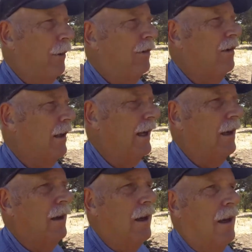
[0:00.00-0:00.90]
personally
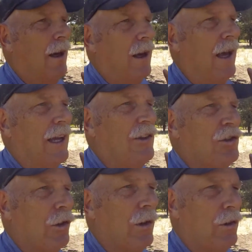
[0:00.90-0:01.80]

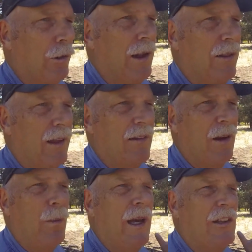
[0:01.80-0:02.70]
doing things
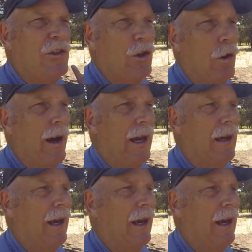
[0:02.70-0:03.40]
that we enjoy.